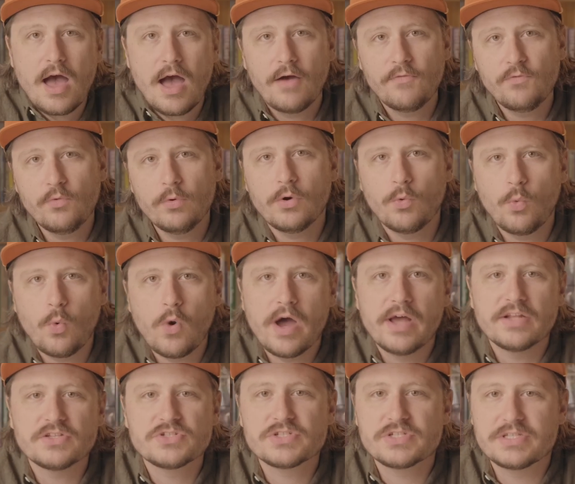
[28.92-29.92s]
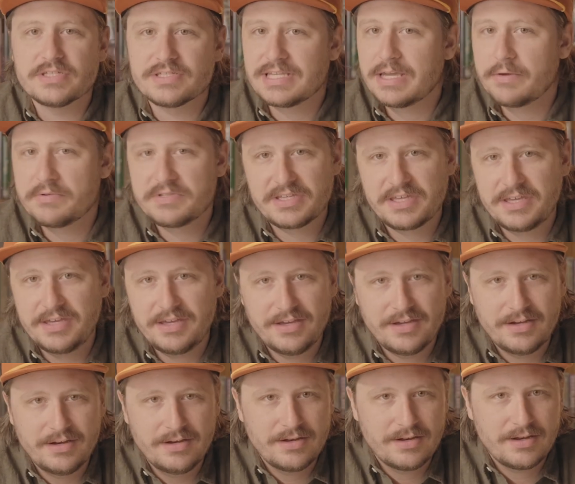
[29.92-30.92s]
I've worn a watch since I was a
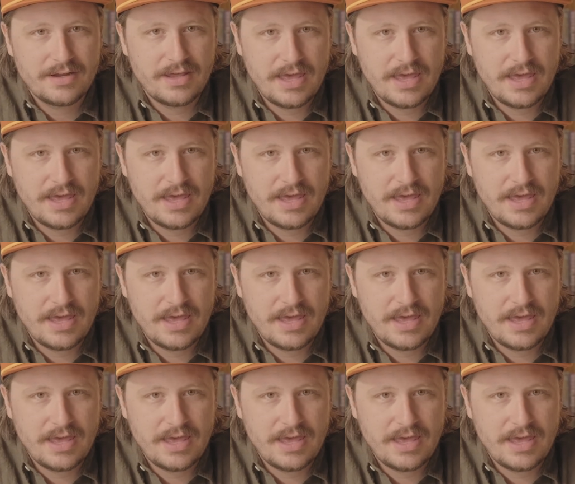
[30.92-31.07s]
kid,